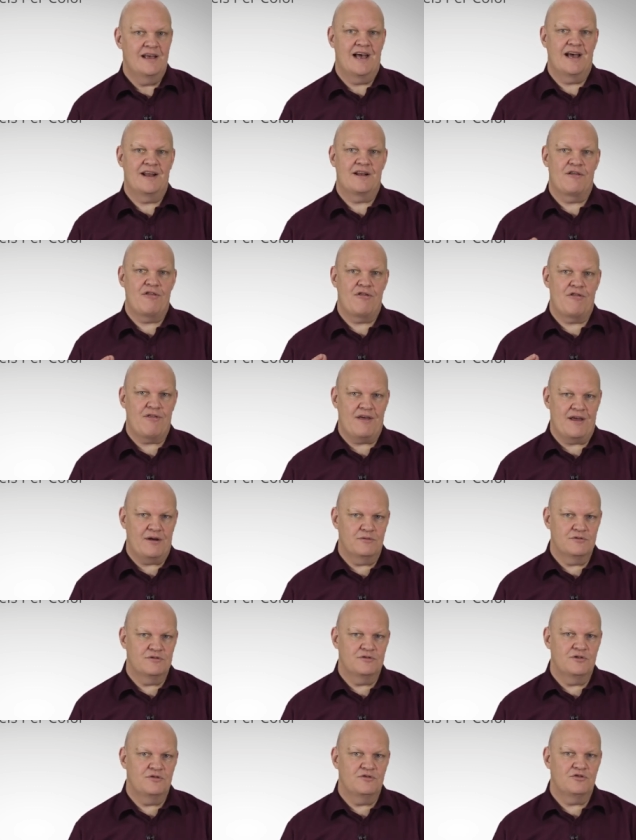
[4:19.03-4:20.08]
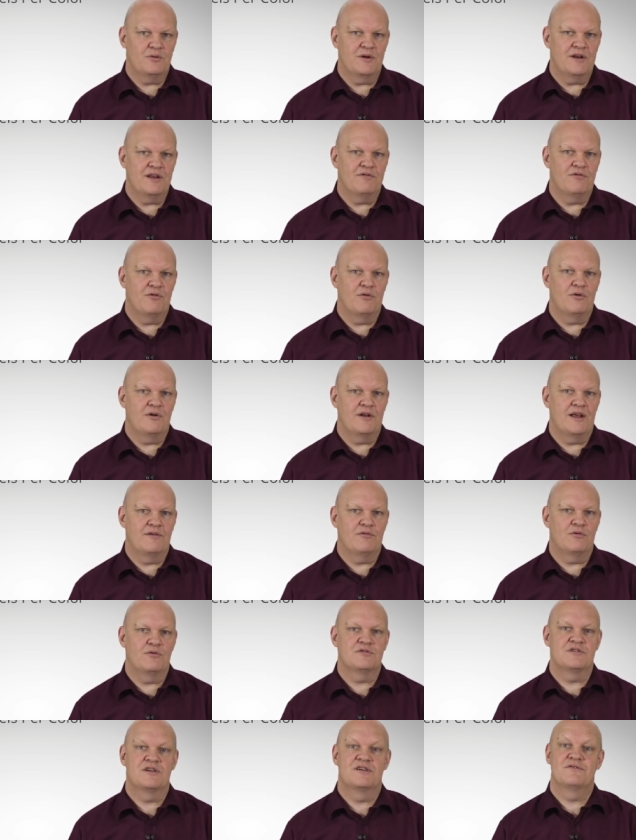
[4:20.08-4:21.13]
and 1024
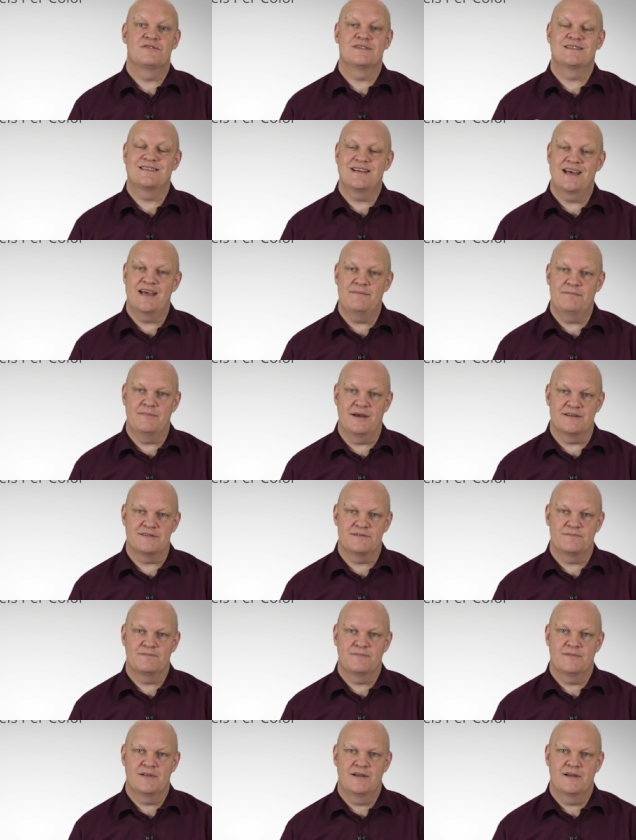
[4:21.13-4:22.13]
levels for 10-bit.